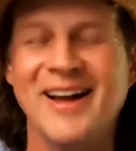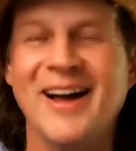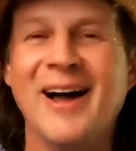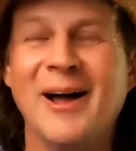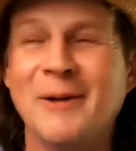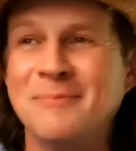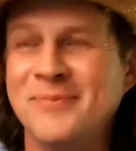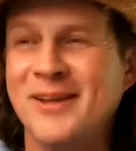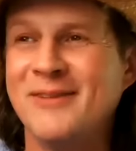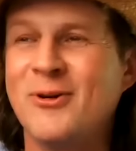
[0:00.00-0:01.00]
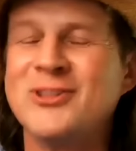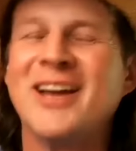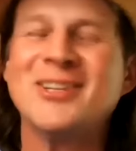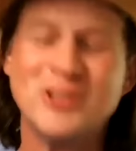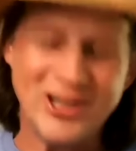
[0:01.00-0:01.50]
Of course,
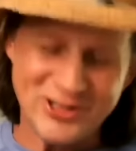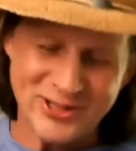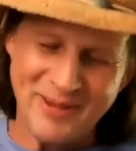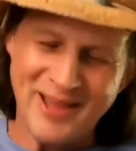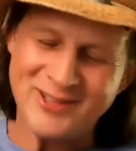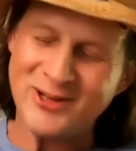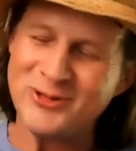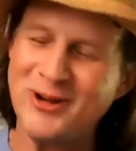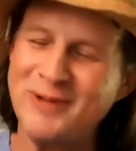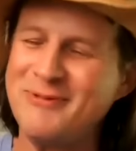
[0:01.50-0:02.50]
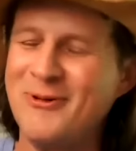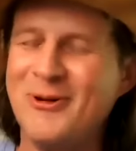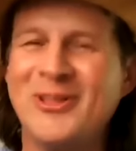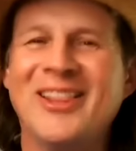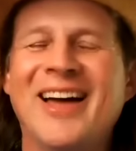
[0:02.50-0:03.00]
I exchanged some pesos right
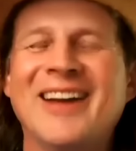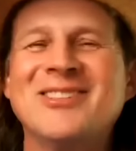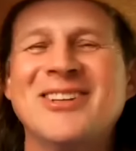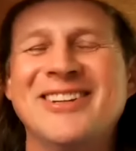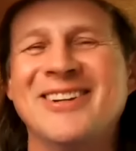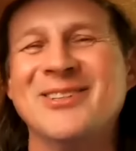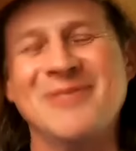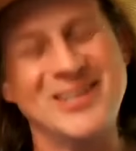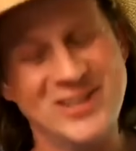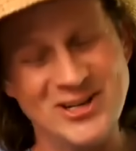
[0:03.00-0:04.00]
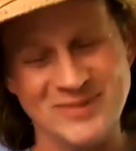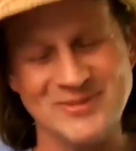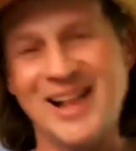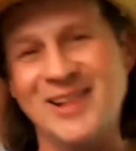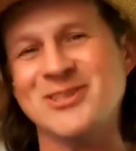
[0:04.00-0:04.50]
before the election, or exchanged
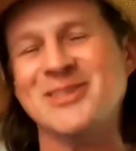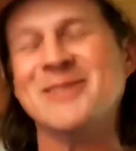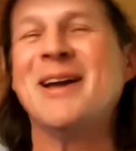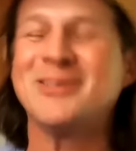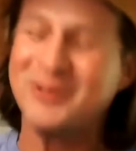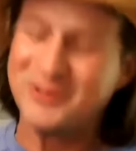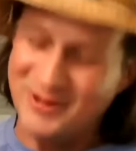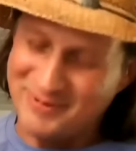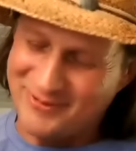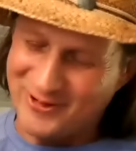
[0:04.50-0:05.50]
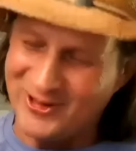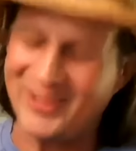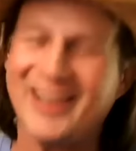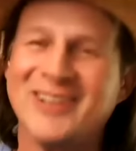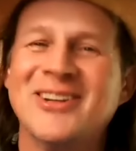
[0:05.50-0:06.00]
some dollars into pesos right before the
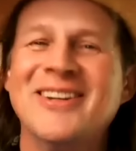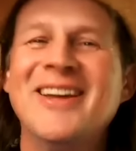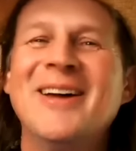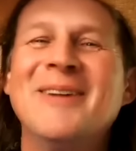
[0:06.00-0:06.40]
election.